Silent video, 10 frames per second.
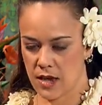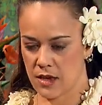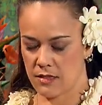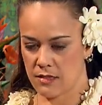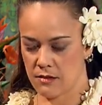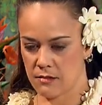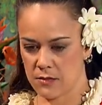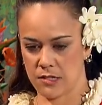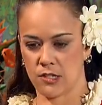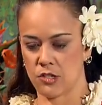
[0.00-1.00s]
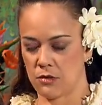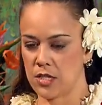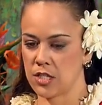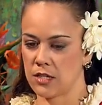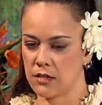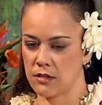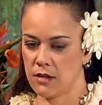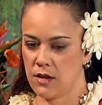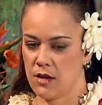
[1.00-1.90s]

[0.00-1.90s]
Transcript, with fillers: and the um, the situation